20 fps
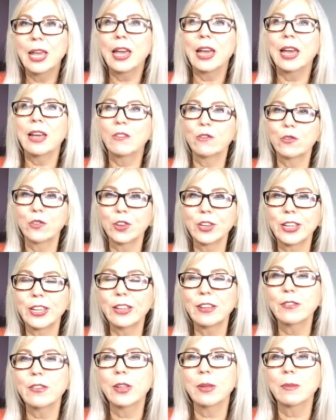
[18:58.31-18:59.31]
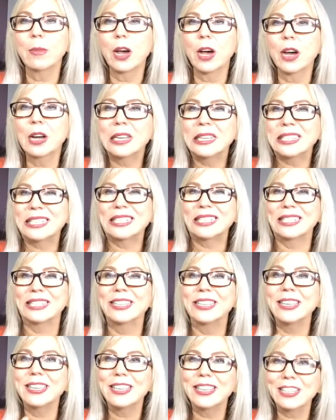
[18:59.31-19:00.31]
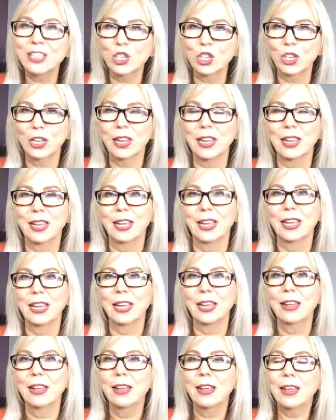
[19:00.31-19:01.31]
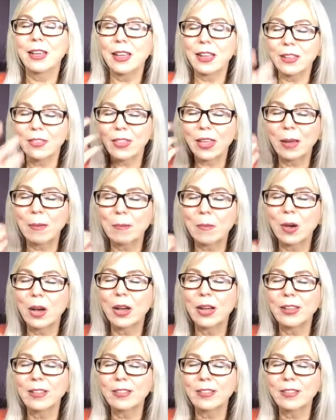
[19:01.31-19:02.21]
and forgive him unconditionally in that mind's